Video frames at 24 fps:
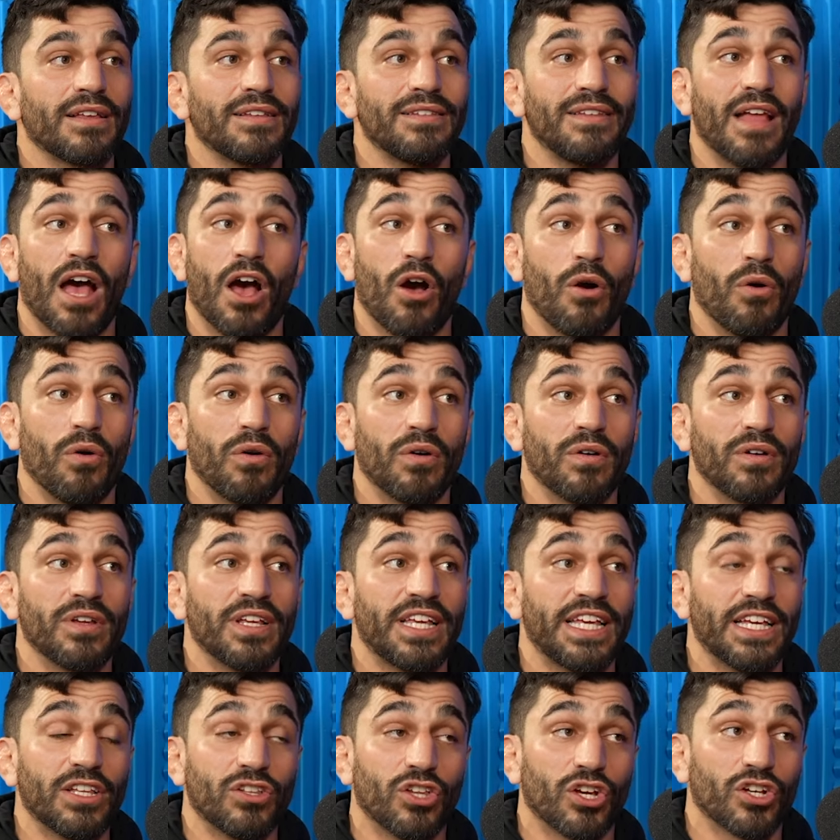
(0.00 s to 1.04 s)
No, I don't know.
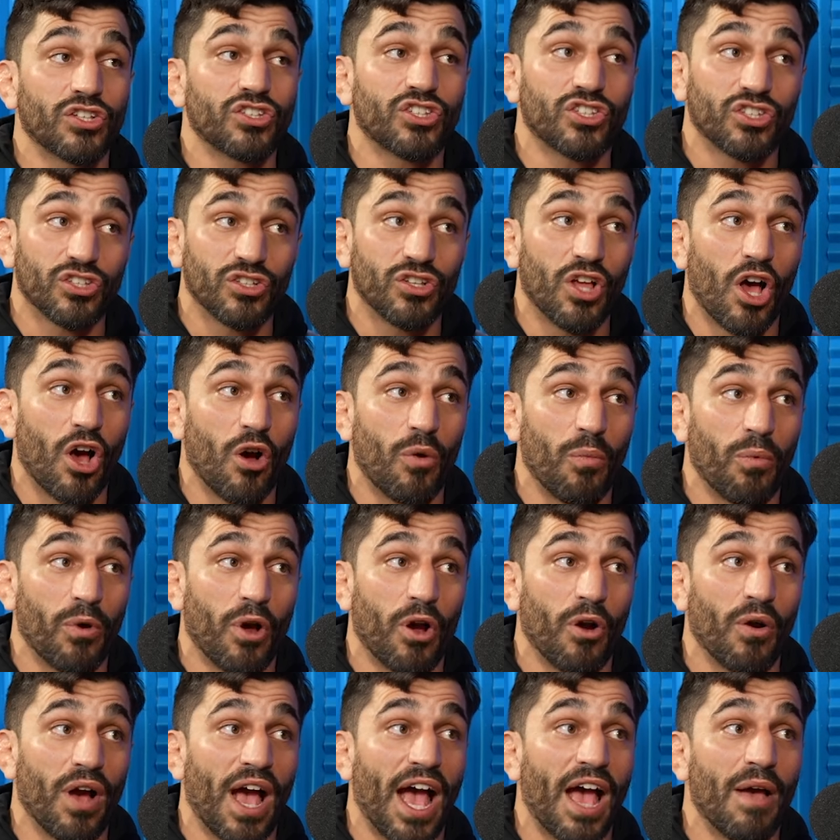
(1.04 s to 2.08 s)
He looks dude. slow,
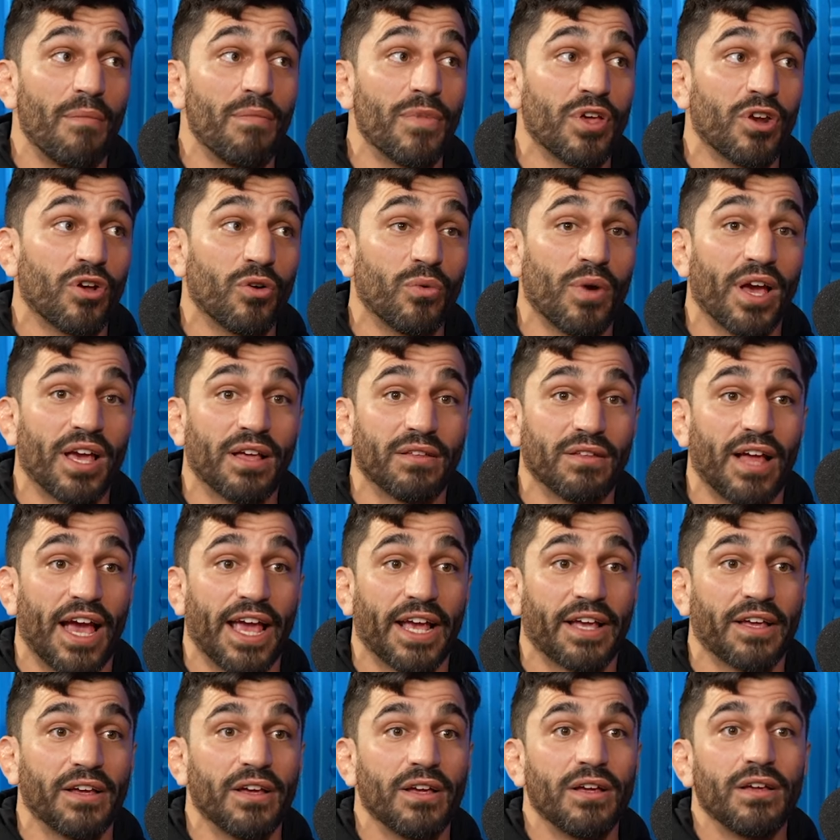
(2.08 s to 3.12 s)
bro. At middleweight,
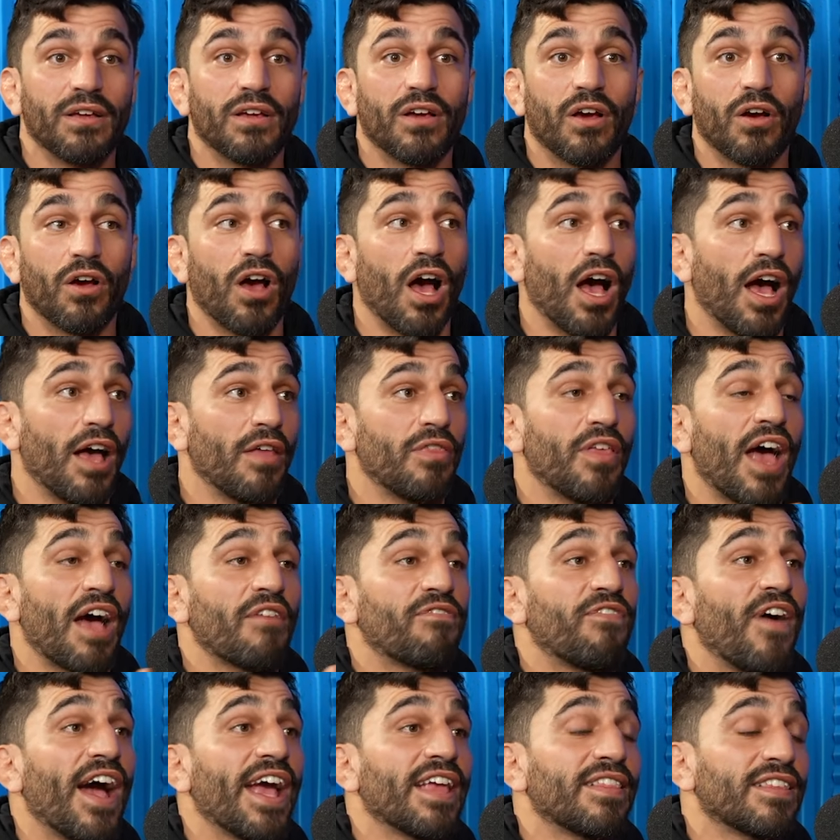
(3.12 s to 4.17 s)
like uh, that
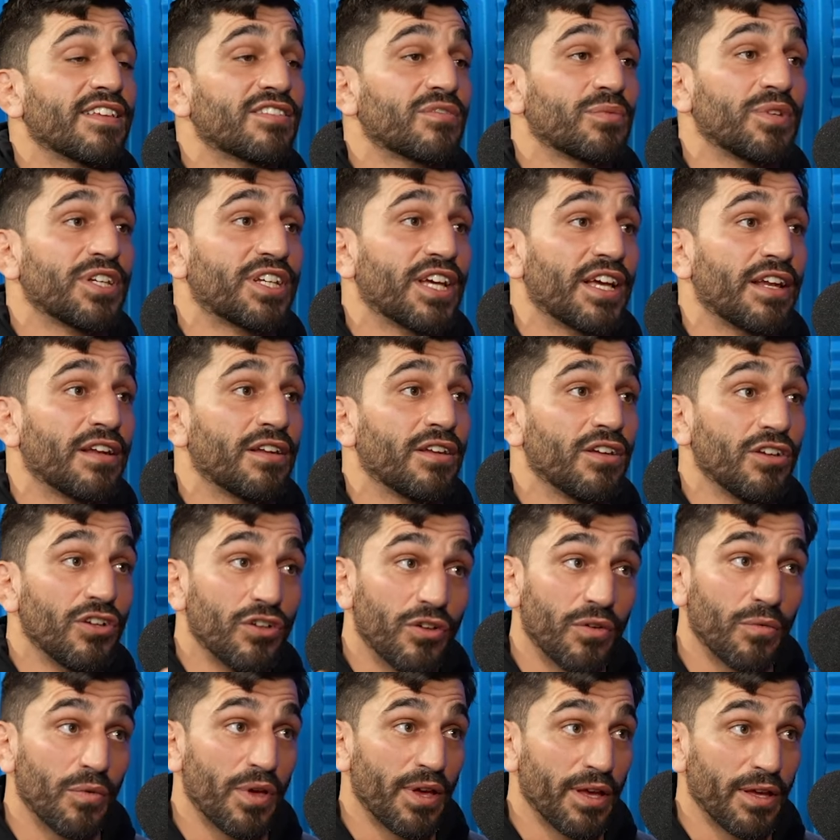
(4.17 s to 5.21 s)
fight this weekend,
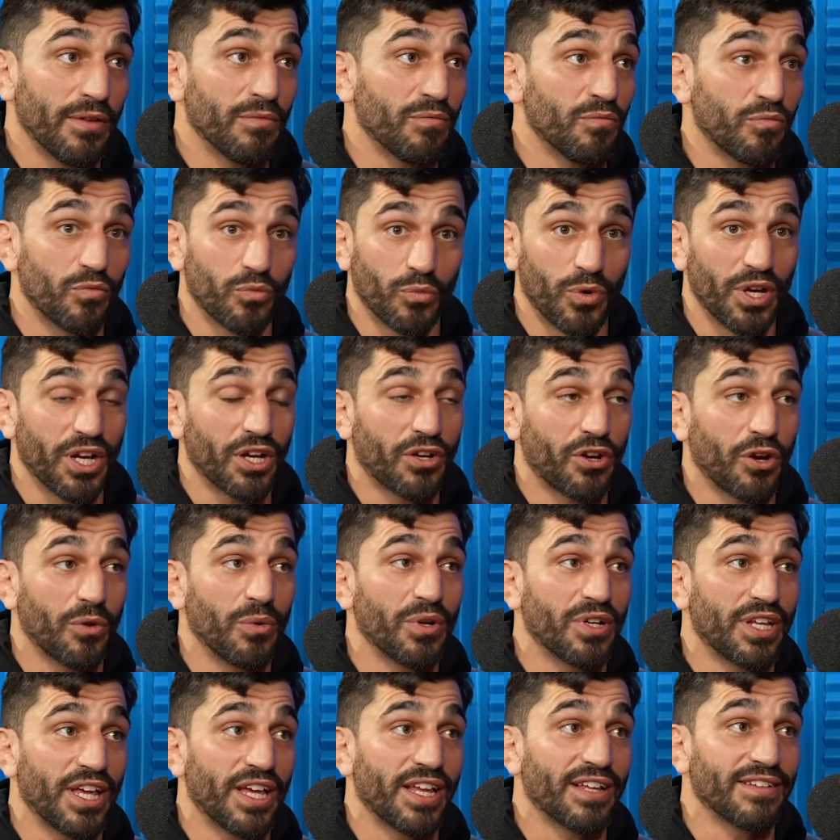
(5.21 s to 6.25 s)
Whitaker would
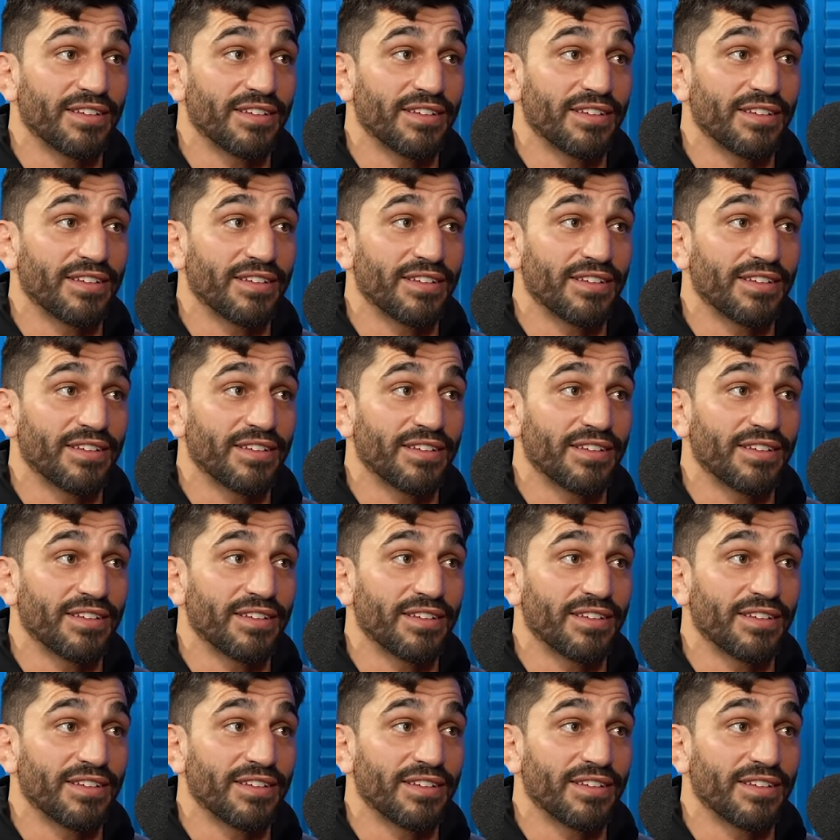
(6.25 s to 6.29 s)
get his